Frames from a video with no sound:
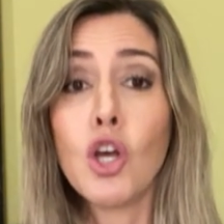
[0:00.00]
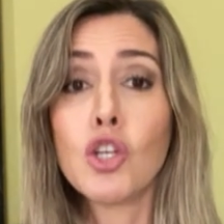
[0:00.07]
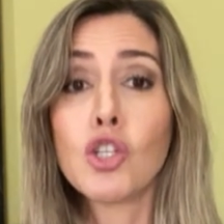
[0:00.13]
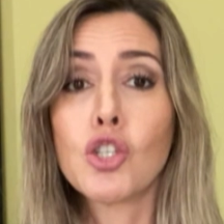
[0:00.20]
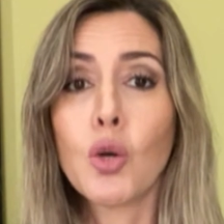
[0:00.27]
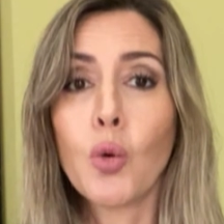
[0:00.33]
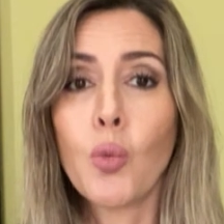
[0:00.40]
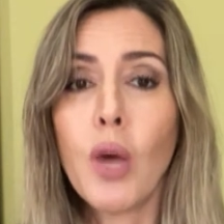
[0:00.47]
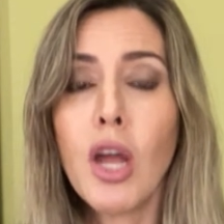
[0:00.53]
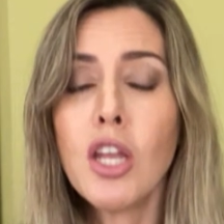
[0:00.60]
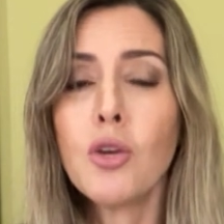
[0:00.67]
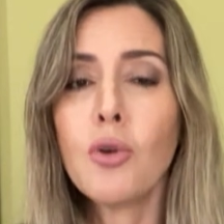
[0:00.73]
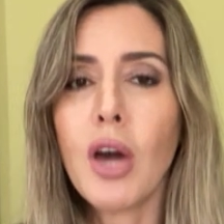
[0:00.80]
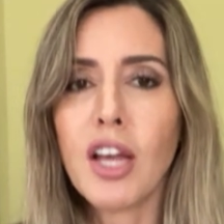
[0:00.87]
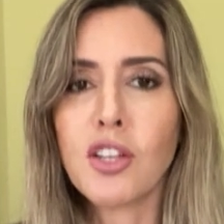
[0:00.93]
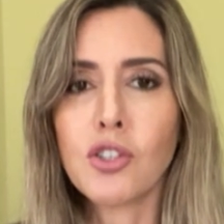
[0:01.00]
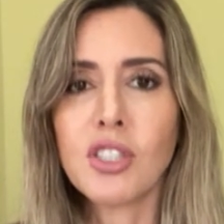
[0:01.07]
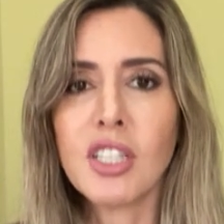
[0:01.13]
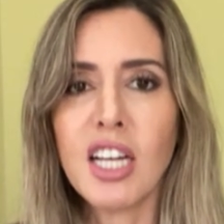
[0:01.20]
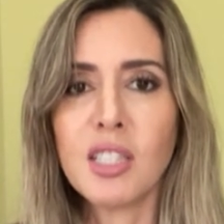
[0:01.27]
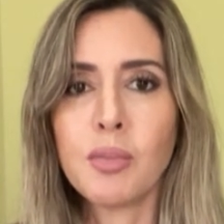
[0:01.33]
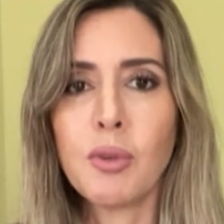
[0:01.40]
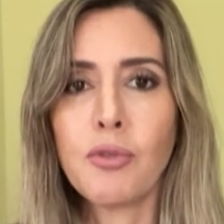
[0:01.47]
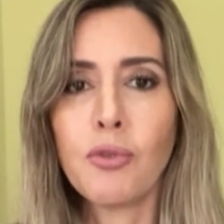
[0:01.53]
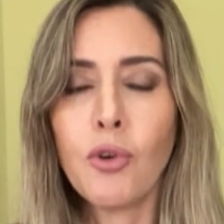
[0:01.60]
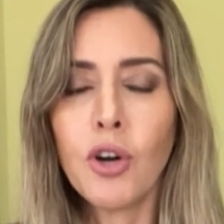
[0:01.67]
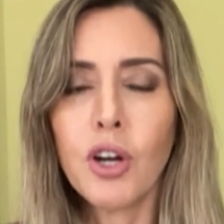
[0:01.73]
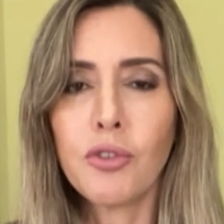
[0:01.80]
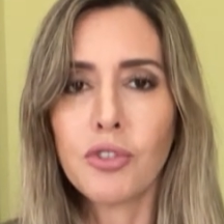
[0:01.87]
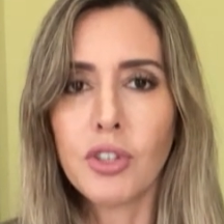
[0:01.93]
So when you exercise
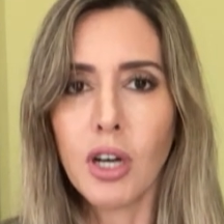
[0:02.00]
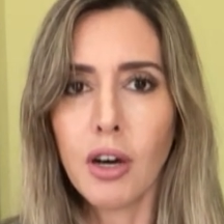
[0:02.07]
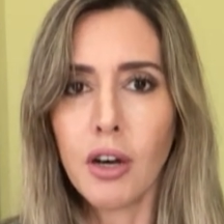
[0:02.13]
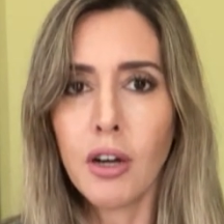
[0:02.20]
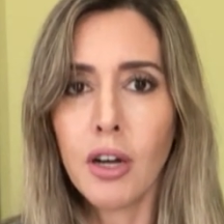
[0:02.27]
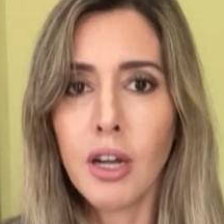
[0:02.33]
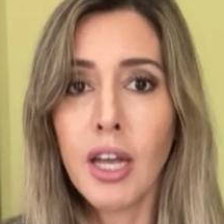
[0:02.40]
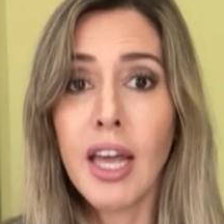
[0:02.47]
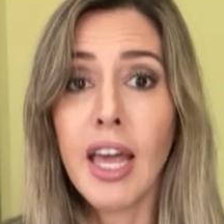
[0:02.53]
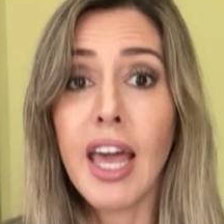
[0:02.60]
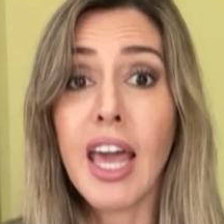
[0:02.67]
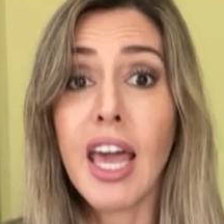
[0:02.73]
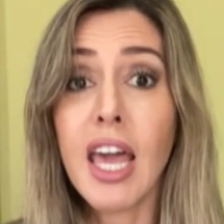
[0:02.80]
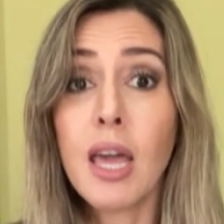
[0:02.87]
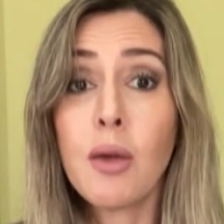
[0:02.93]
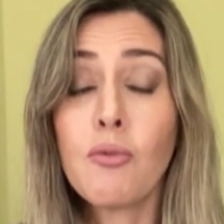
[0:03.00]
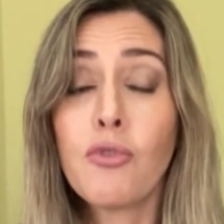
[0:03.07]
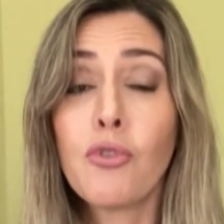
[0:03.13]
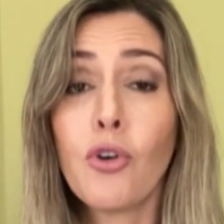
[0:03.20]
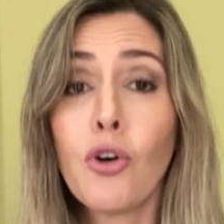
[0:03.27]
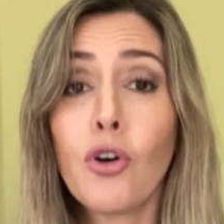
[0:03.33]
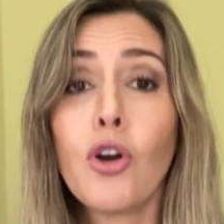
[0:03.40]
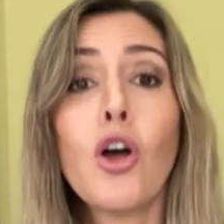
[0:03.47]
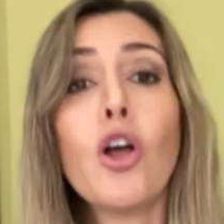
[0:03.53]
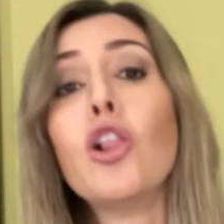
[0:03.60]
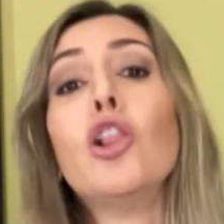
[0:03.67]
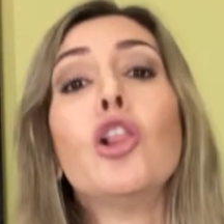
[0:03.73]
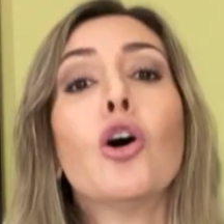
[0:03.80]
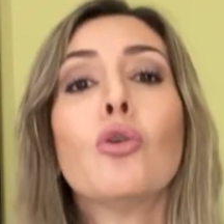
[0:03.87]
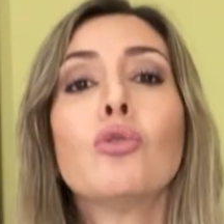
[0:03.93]
before iftar, aim for
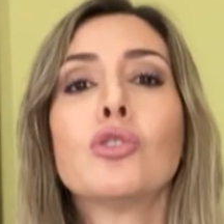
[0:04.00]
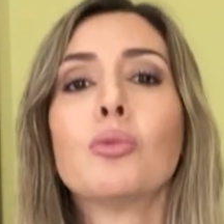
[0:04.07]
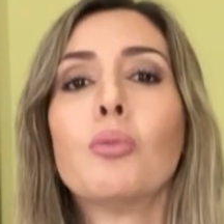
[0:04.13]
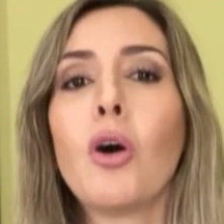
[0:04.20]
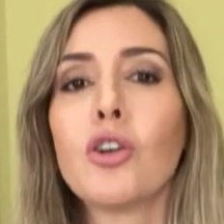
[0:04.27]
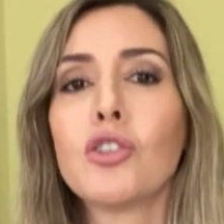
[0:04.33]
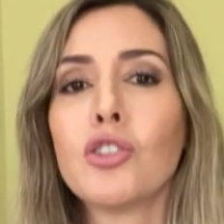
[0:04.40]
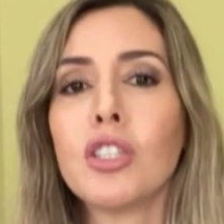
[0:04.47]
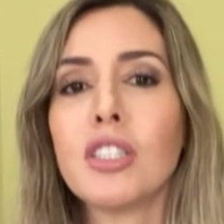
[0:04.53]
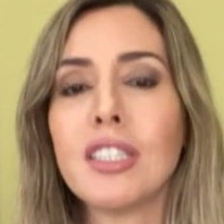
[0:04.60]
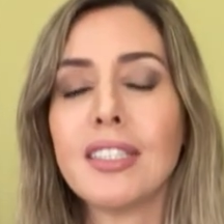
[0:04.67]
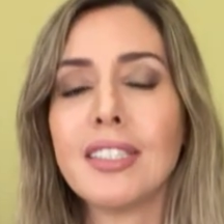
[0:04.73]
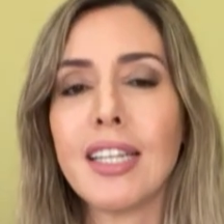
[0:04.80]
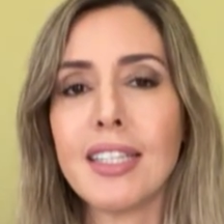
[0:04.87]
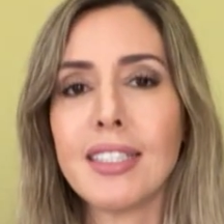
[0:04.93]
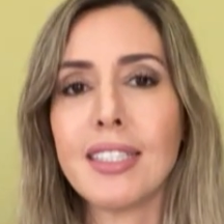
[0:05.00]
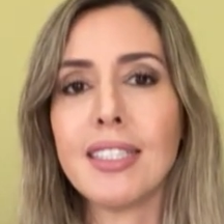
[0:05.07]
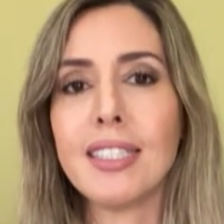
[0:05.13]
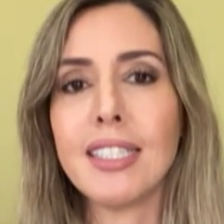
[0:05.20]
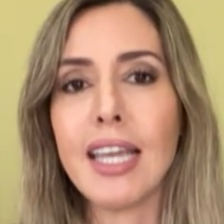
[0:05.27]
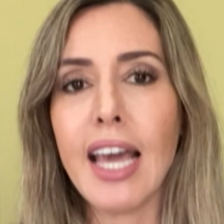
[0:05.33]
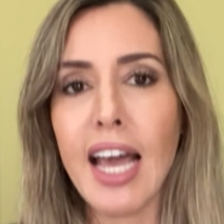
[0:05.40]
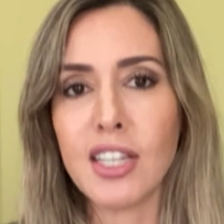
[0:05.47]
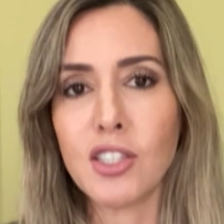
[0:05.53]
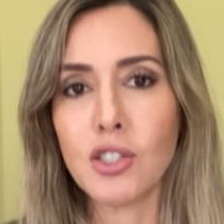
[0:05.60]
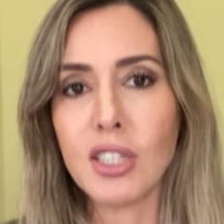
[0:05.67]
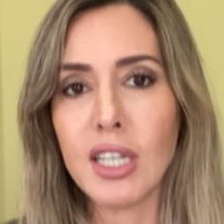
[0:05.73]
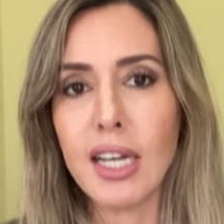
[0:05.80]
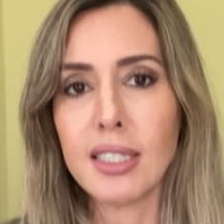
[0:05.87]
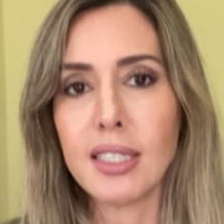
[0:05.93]
low to moderate intensity
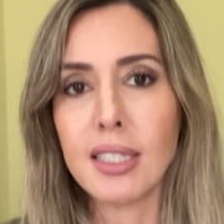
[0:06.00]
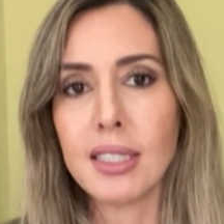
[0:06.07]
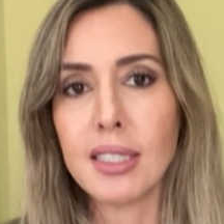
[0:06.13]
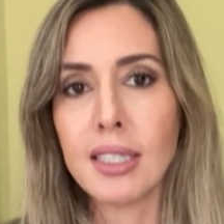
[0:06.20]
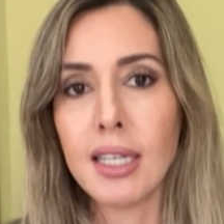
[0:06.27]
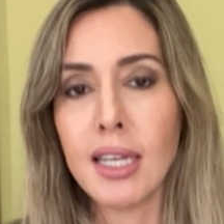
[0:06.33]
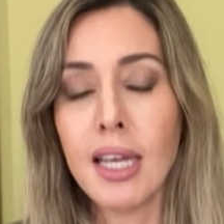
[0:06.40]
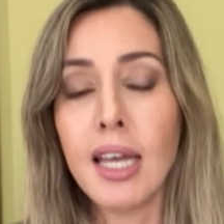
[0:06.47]
exercises.